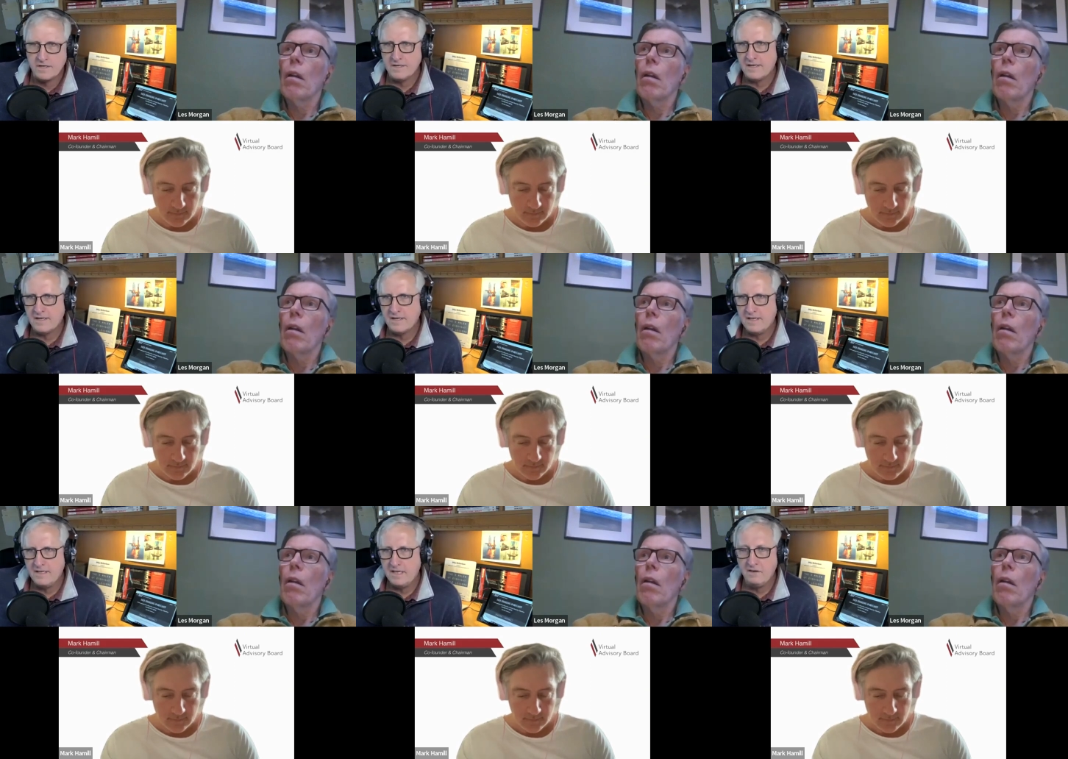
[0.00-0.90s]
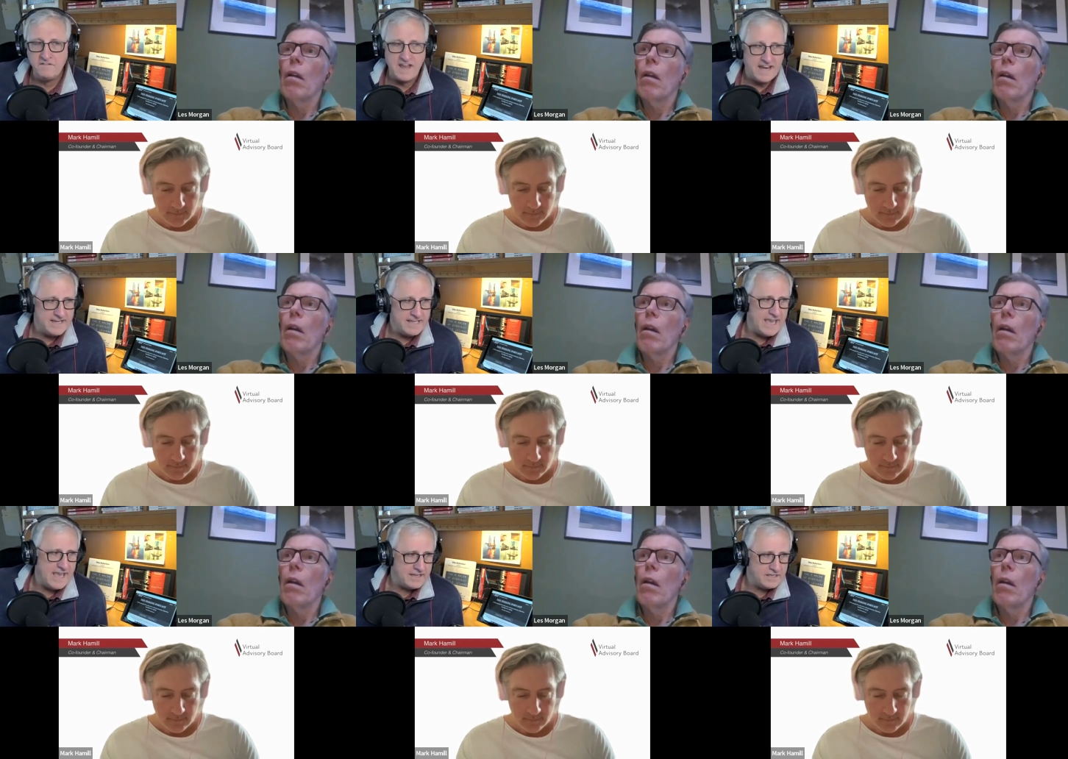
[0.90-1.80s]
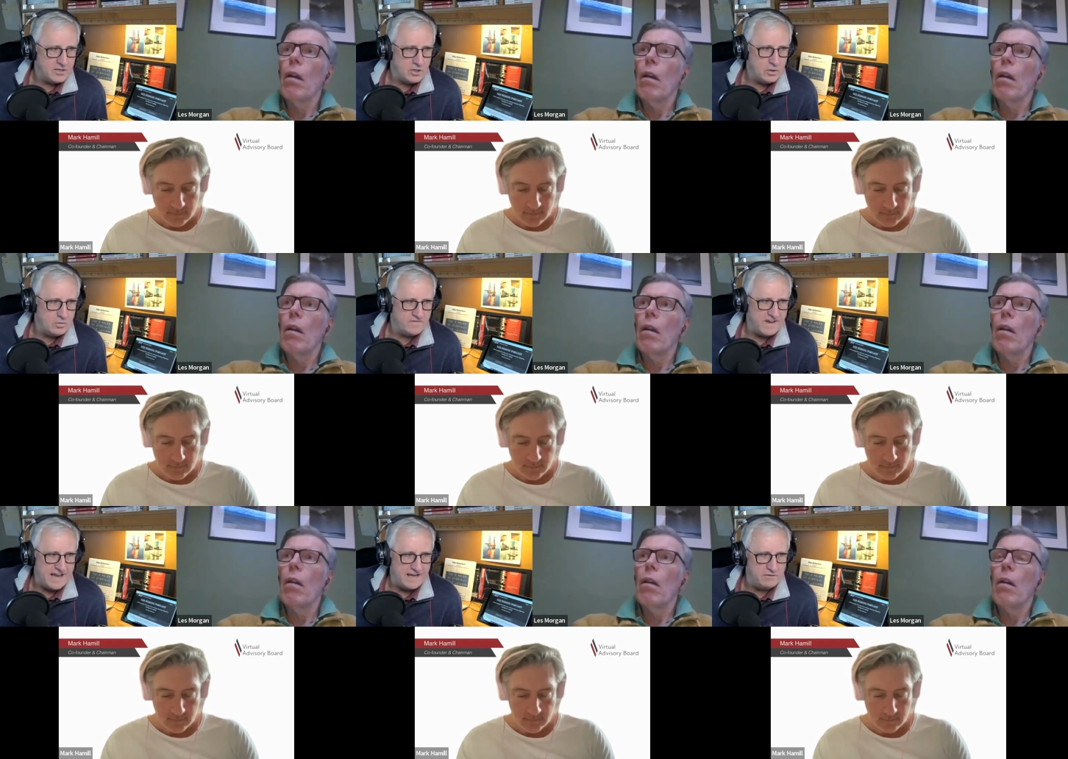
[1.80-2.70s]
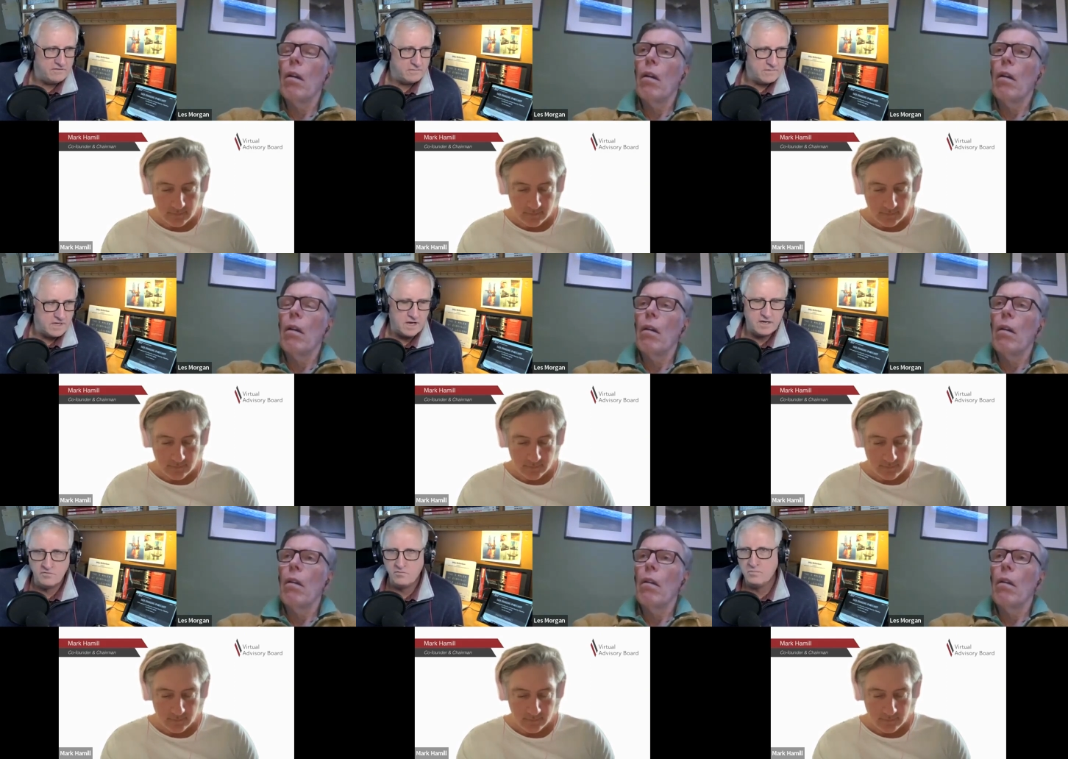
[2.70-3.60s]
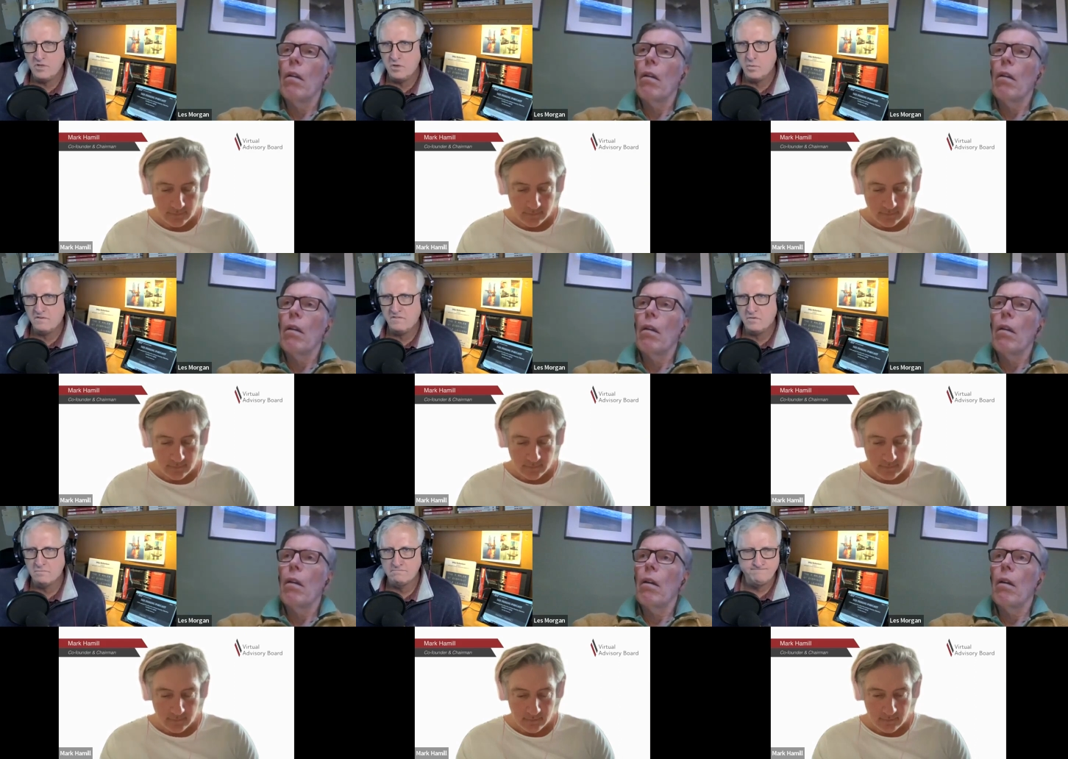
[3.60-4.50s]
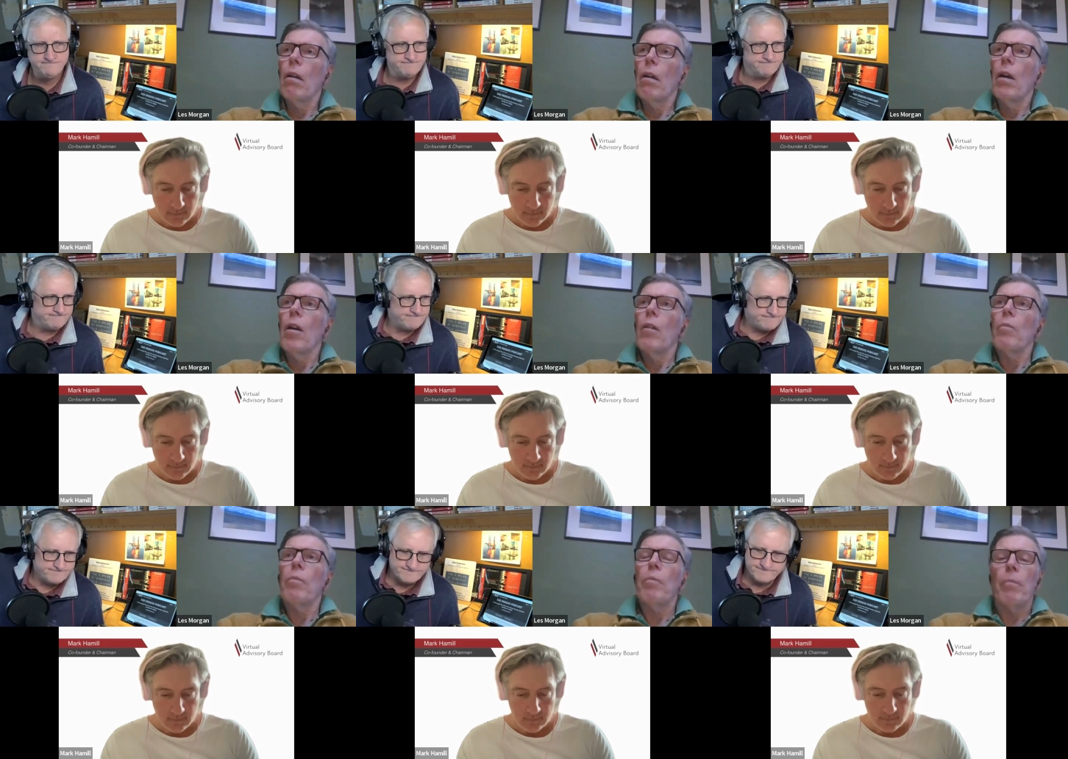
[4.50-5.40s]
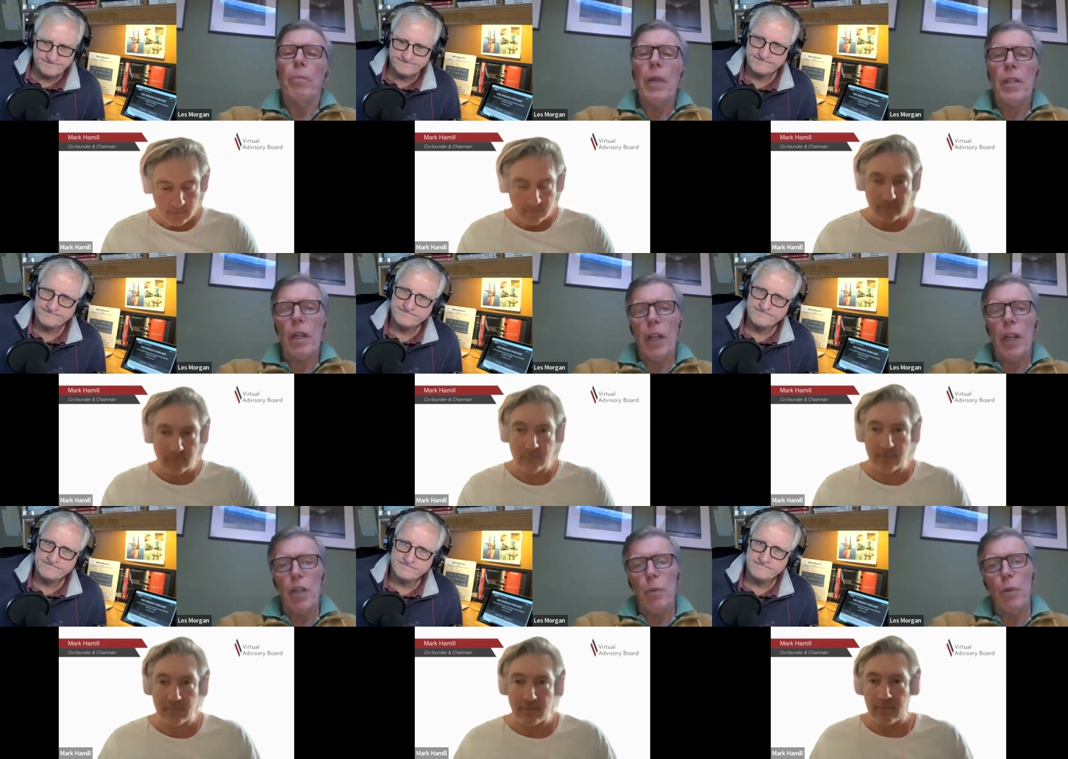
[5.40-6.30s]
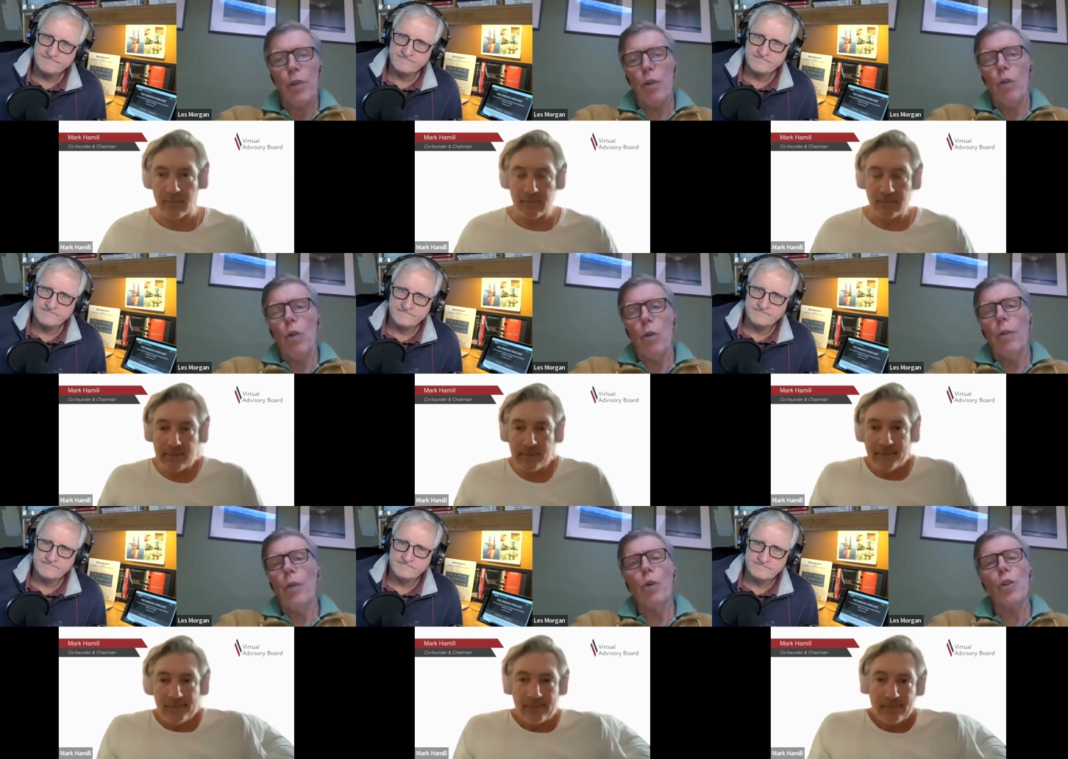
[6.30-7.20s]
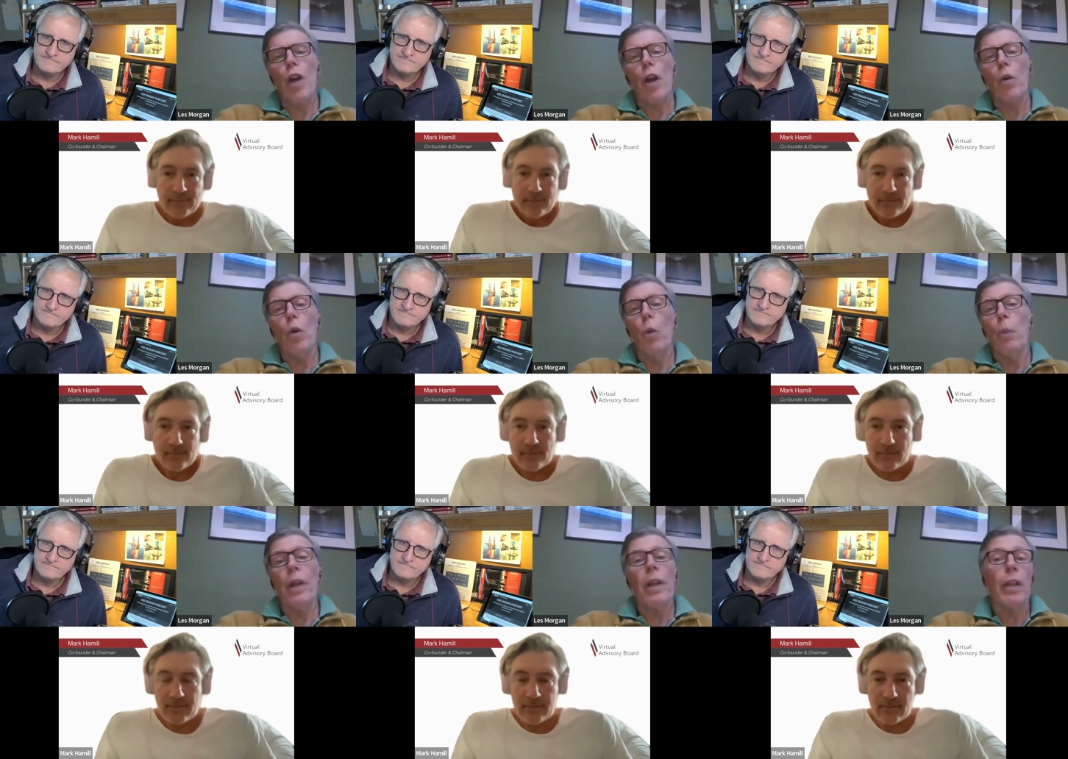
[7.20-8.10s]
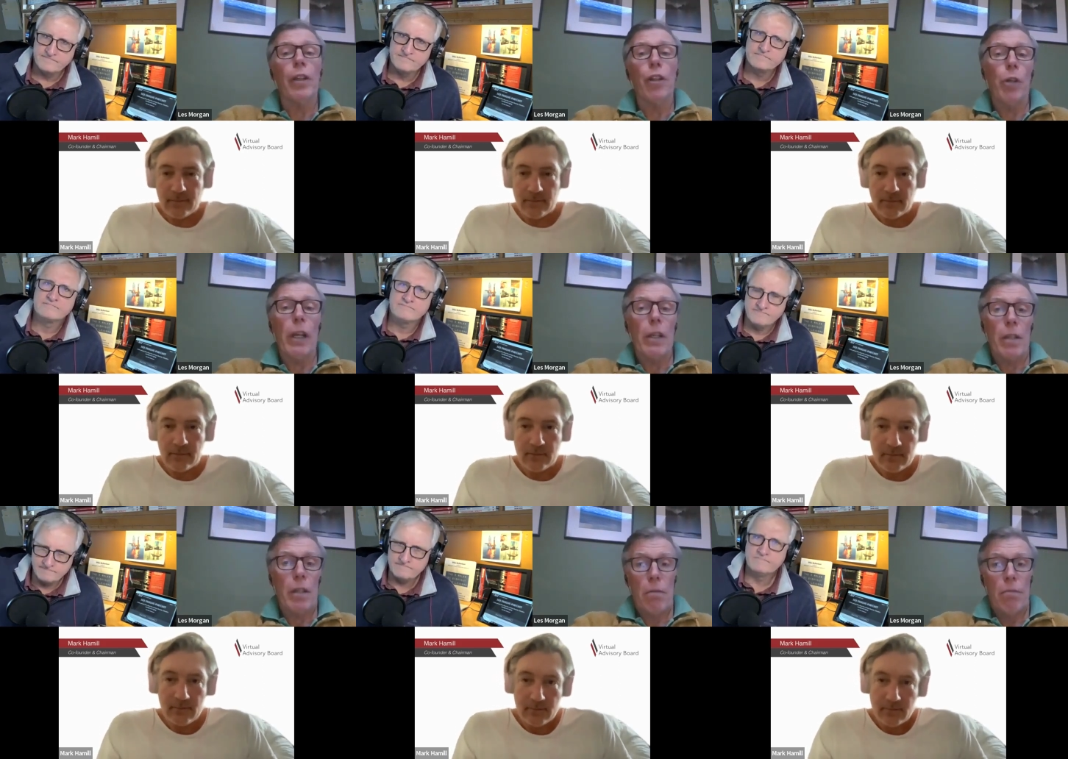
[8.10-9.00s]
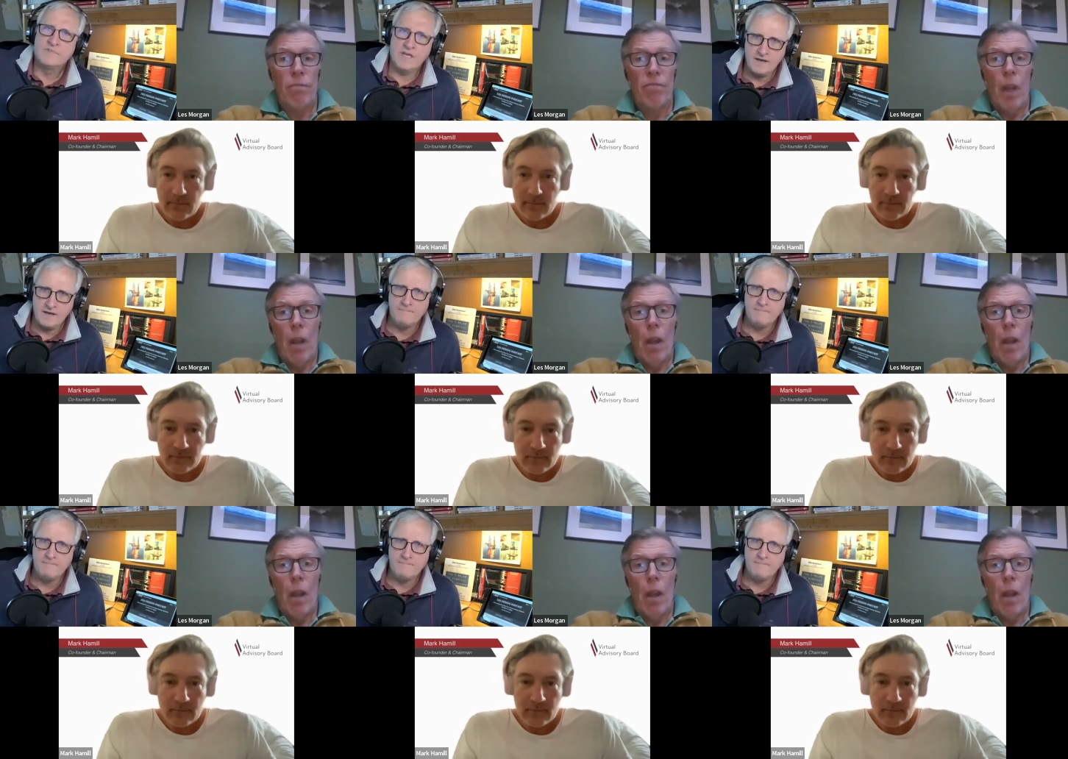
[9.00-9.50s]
Speaker 1: and uh, give and get huge value from the kind of group that you want to form?
Speaker 2: Basically, I suppose those that are open and curious. Yeah.